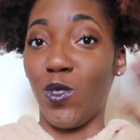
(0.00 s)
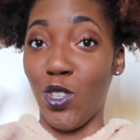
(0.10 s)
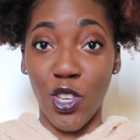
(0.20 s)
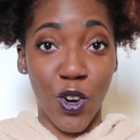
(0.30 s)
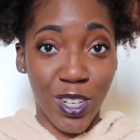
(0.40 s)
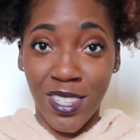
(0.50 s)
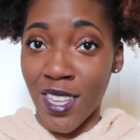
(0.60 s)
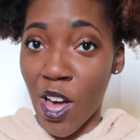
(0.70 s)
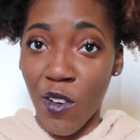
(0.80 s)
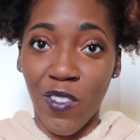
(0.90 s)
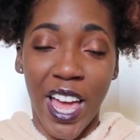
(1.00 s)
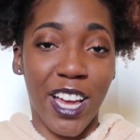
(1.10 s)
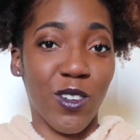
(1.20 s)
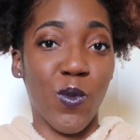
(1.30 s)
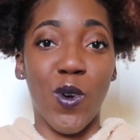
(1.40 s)
yourself, like
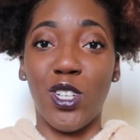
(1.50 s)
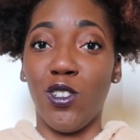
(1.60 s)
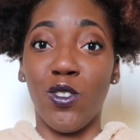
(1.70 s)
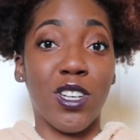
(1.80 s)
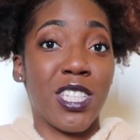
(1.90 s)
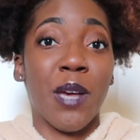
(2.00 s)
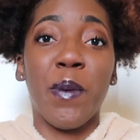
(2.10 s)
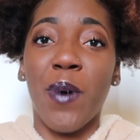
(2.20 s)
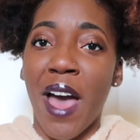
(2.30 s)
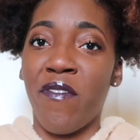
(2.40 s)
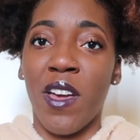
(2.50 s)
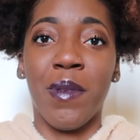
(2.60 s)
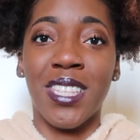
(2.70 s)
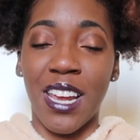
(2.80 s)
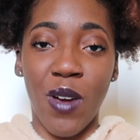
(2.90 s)
because some people have
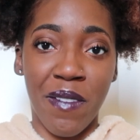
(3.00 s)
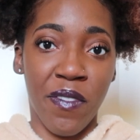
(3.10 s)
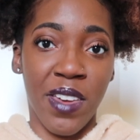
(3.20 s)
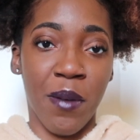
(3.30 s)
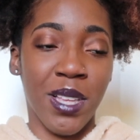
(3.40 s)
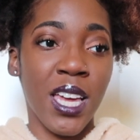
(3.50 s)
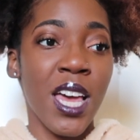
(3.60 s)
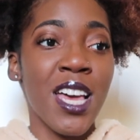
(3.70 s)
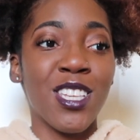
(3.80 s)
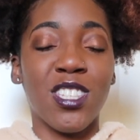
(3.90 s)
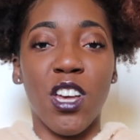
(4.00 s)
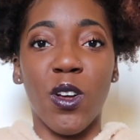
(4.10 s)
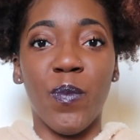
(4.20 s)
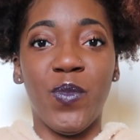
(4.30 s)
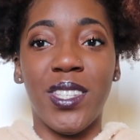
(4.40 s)
families. I don't have a family,
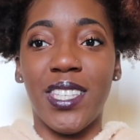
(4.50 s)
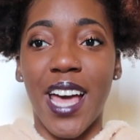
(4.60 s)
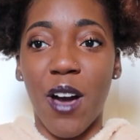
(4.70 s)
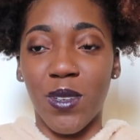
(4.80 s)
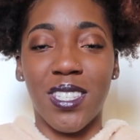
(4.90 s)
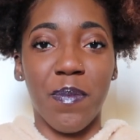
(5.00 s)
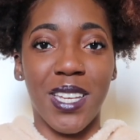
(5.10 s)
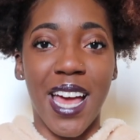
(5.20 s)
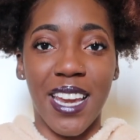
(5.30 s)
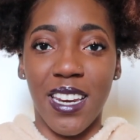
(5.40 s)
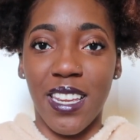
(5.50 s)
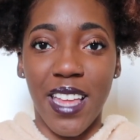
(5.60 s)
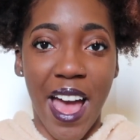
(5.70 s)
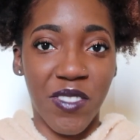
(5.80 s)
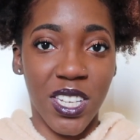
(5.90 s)
so that was something I didn't
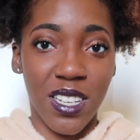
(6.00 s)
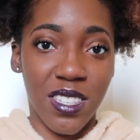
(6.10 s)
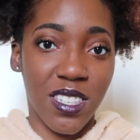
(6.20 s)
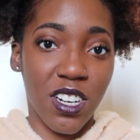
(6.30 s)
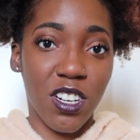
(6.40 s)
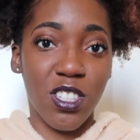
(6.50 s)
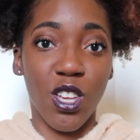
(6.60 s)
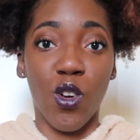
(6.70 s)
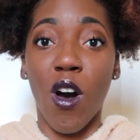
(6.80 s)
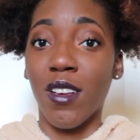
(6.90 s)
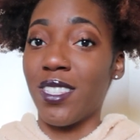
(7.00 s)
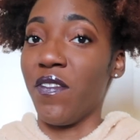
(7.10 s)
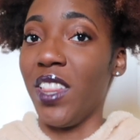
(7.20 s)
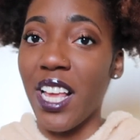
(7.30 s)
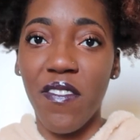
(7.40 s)
have to consider. So cost of
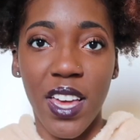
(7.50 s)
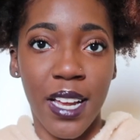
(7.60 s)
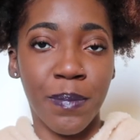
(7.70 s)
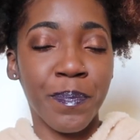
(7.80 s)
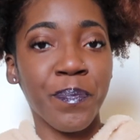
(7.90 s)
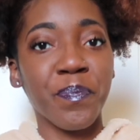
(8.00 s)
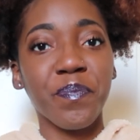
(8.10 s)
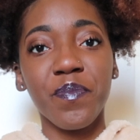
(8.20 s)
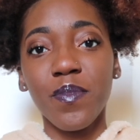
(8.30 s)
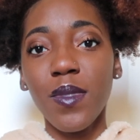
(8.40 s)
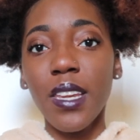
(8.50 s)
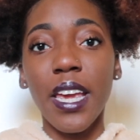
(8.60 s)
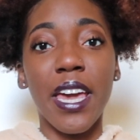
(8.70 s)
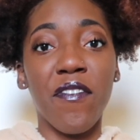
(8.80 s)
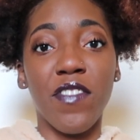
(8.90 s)
living.
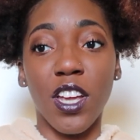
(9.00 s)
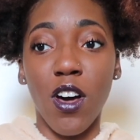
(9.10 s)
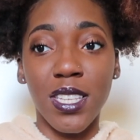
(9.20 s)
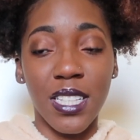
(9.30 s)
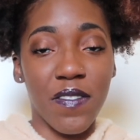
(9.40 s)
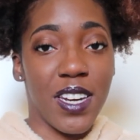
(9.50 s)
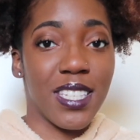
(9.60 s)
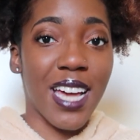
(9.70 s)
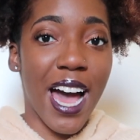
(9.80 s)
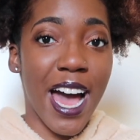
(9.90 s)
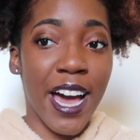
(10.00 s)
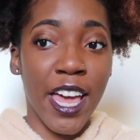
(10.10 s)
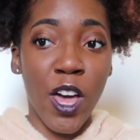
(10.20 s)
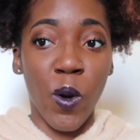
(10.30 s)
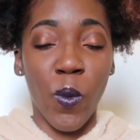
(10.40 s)
If the cost of living is high,
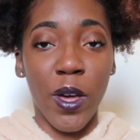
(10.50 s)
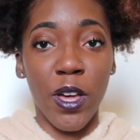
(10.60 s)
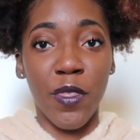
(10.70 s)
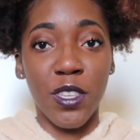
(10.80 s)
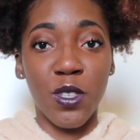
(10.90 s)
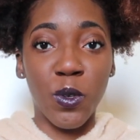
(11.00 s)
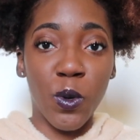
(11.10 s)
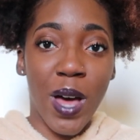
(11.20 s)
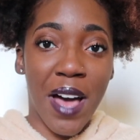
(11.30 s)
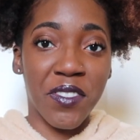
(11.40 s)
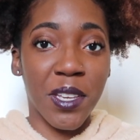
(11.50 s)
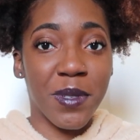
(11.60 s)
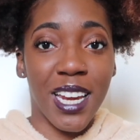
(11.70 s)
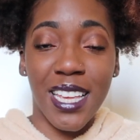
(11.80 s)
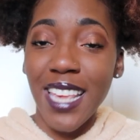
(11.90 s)
will the school have
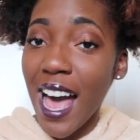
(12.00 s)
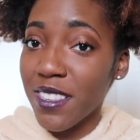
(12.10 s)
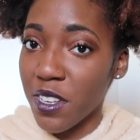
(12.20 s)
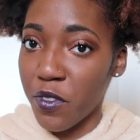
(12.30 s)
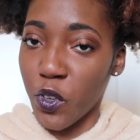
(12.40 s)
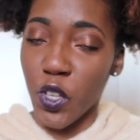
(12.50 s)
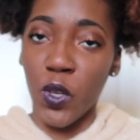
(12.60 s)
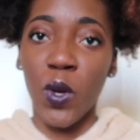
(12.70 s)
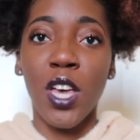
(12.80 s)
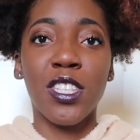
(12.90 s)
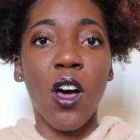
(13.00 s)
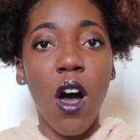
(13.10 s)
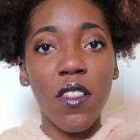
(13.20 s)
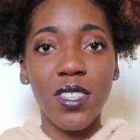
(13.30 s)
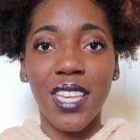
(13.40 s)
subsidized housing for you? So
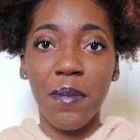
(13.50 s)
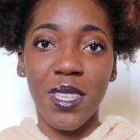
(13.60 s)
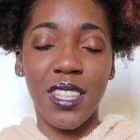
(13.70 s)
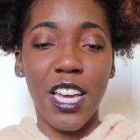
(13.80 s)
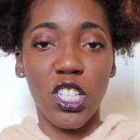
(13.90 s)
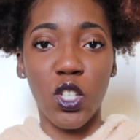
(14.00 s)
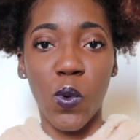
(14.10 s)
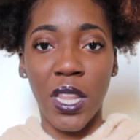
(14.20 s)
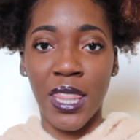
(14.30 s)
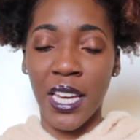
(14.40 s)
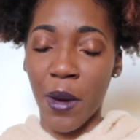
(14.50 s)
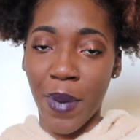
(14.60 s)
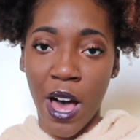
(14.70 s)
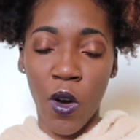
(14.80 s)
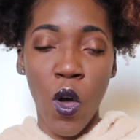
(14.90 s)
all those types of things you want to think
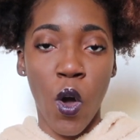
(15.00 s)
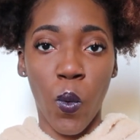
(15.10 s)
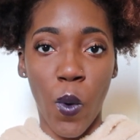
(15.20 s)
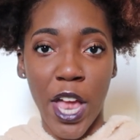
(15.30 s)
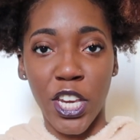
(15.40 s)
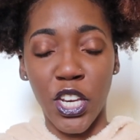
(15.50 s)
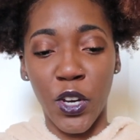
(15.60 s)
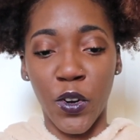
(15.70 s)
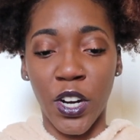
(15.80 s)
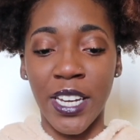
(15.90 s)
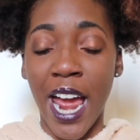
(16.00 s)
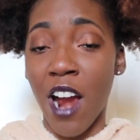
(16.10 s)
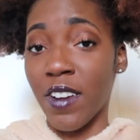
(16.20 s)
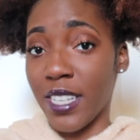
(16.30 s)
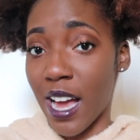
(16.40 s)
about when you're
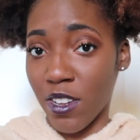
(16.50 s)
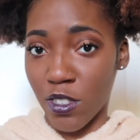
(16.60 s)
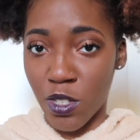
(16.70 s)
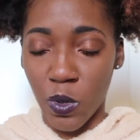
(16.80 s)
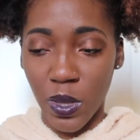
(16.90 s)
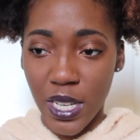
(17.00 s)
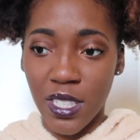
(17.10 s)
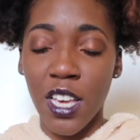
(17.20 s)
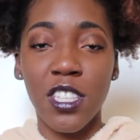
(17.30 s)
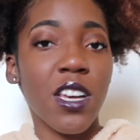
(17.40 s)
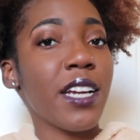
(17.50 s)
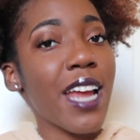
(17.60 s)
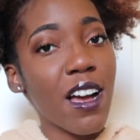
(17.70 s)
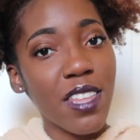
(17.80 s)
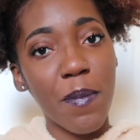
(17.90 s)
narrowing down your school list. So I
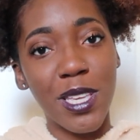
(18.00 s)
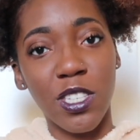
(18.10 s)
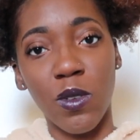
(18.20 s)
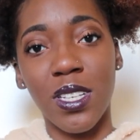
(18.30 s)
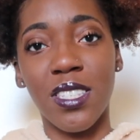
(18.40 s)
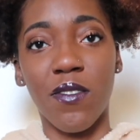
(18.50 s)
narrowed down my school list